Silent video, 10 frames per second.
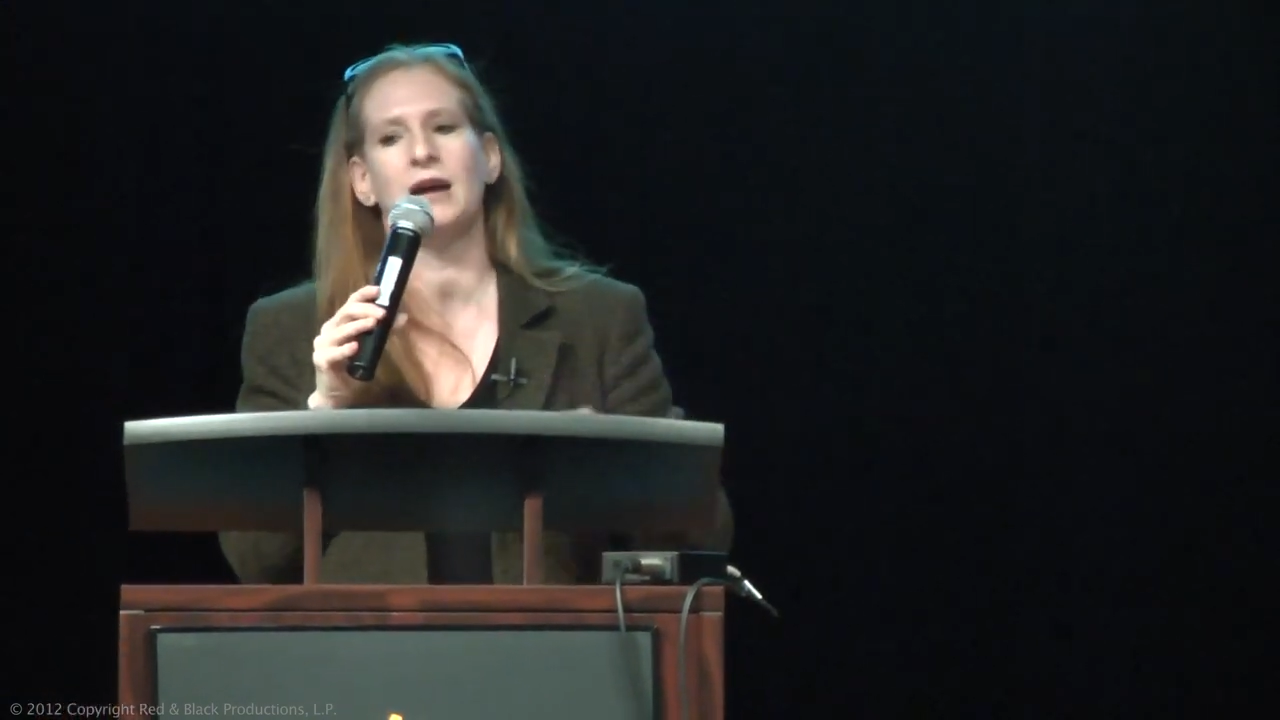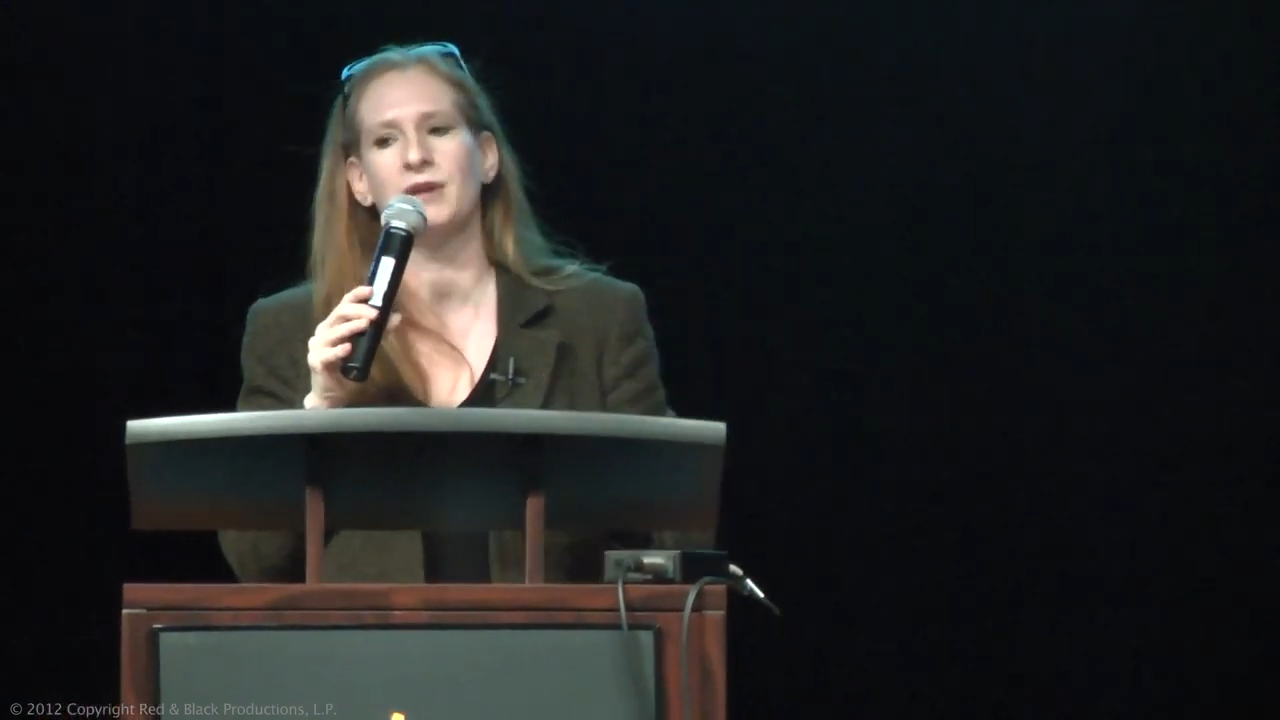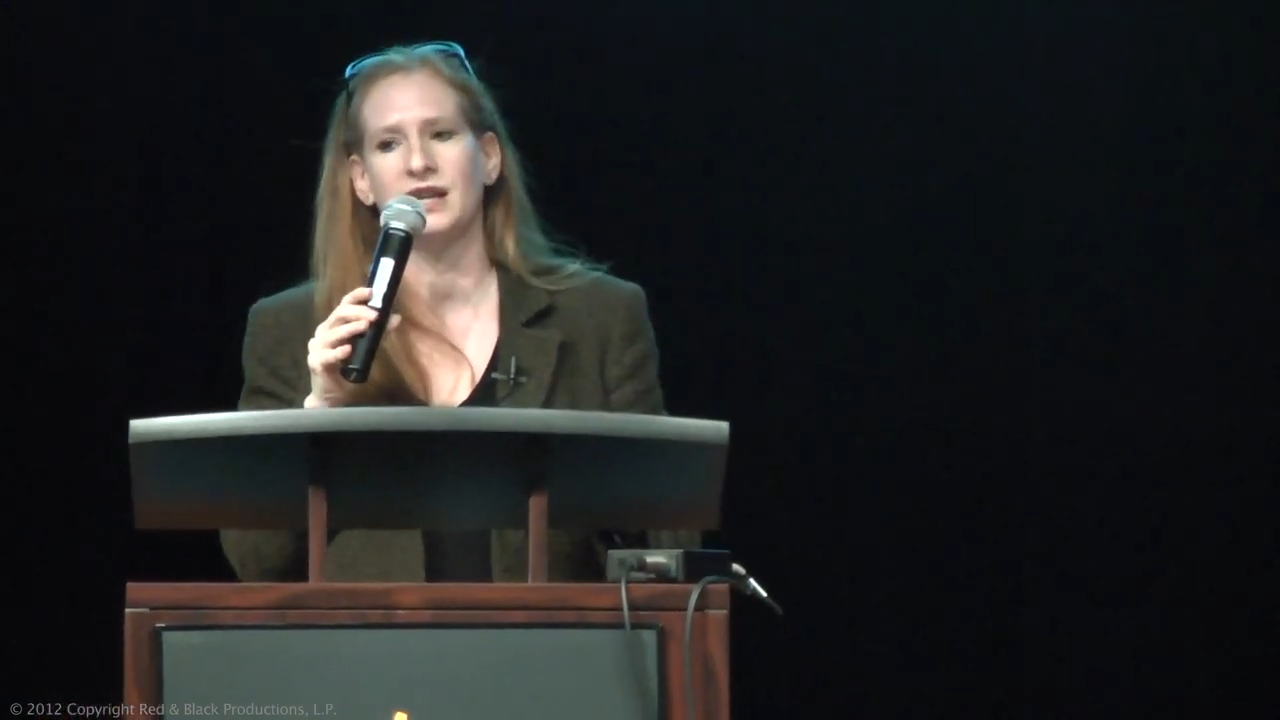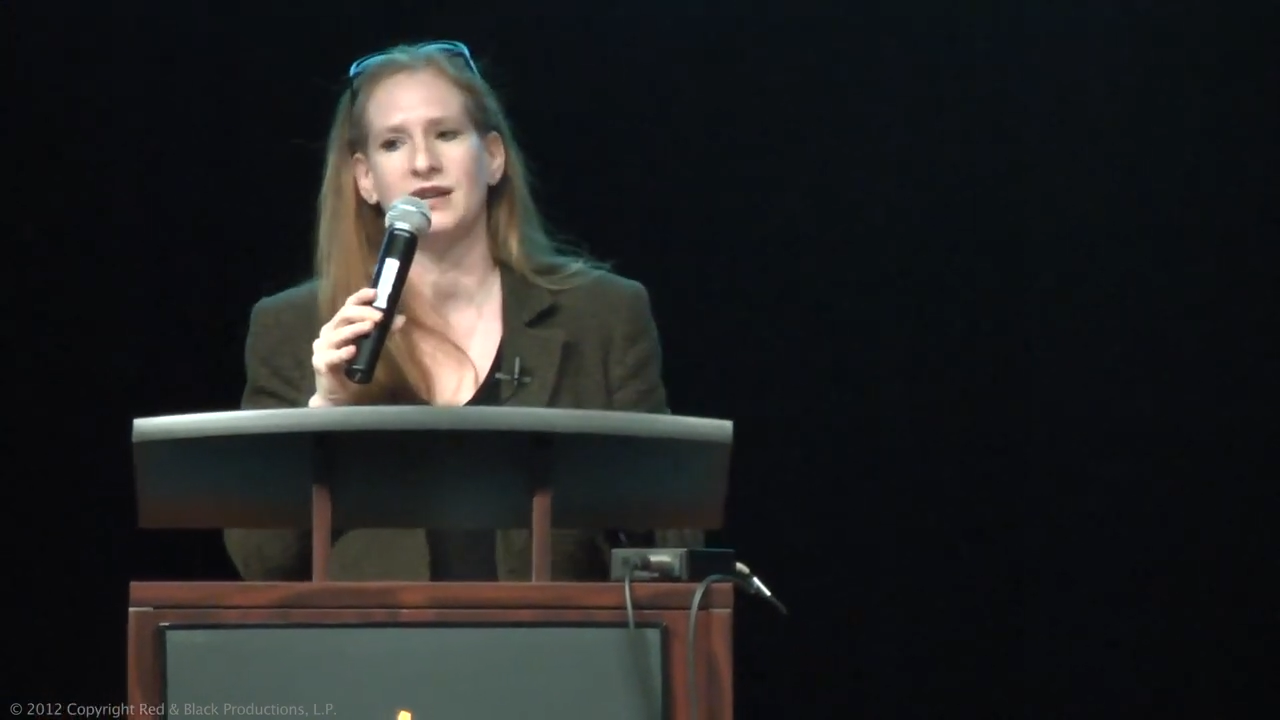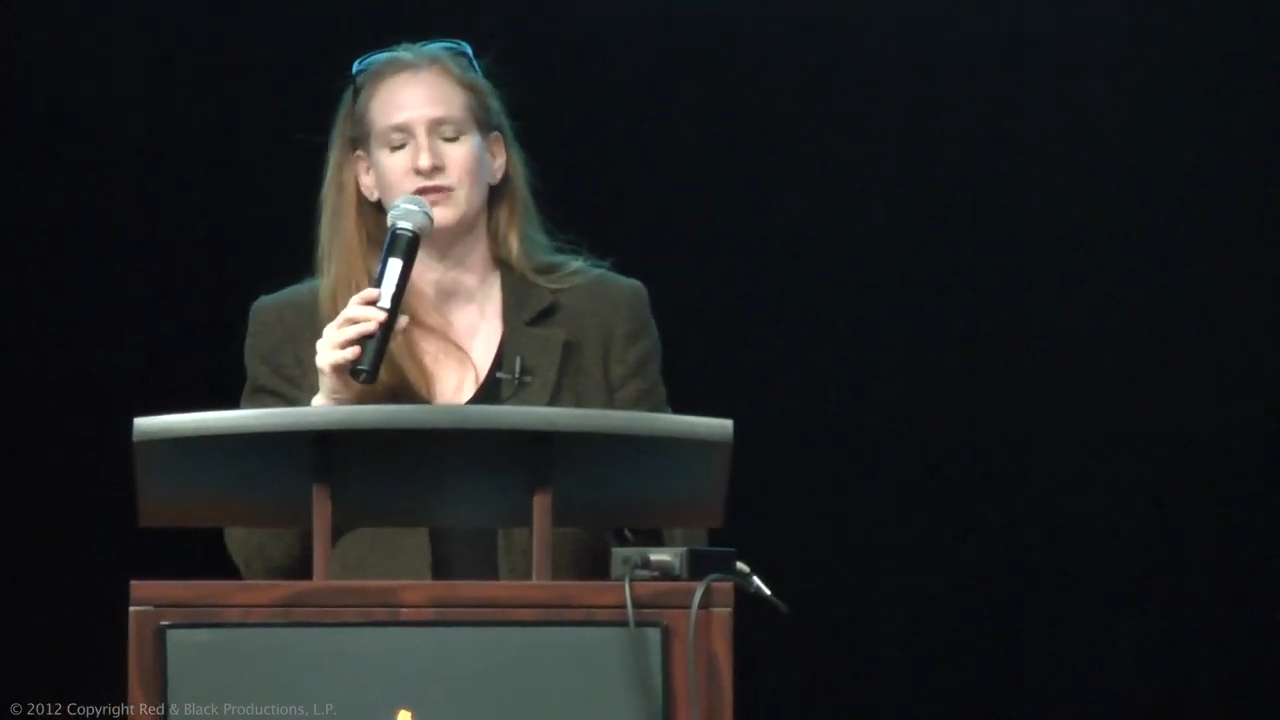I
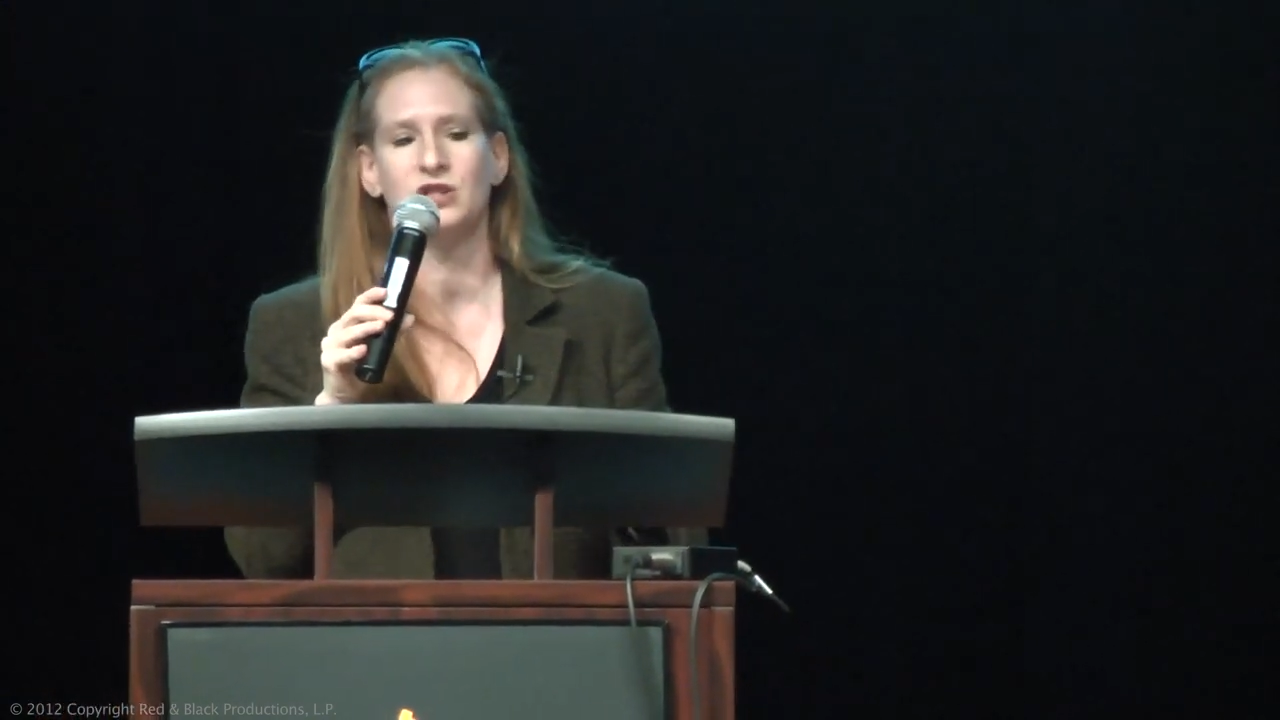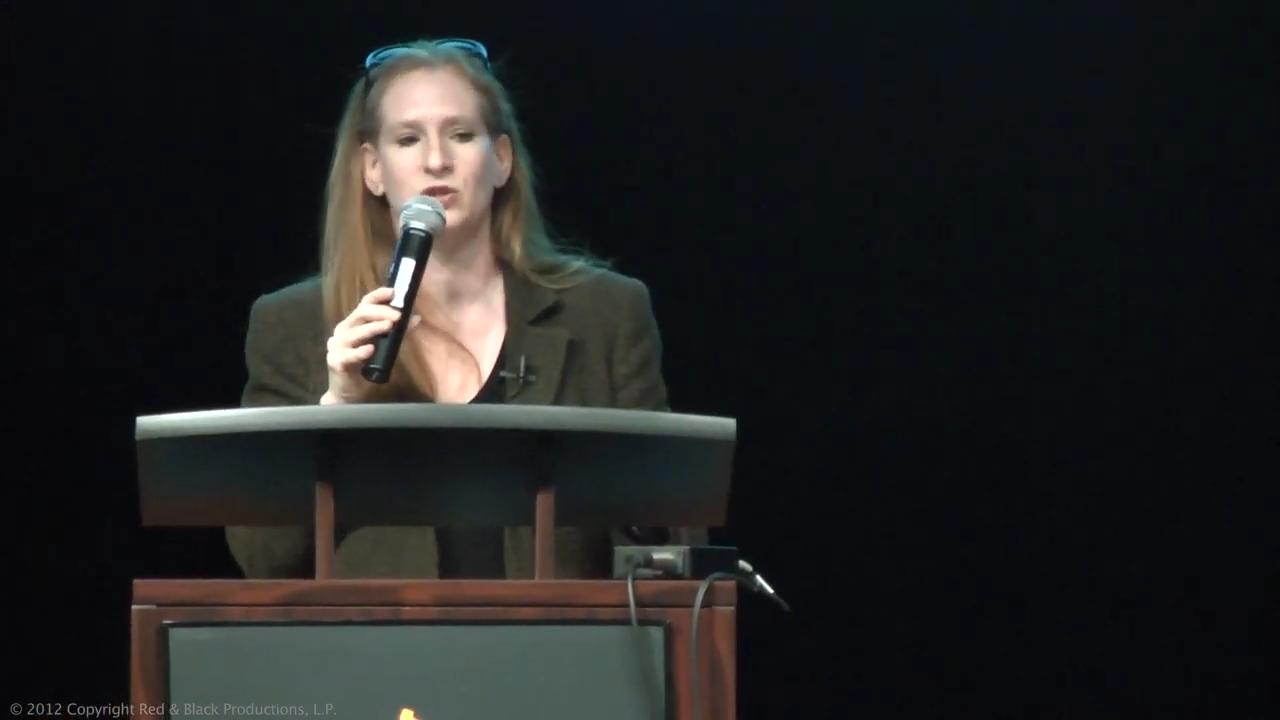might have to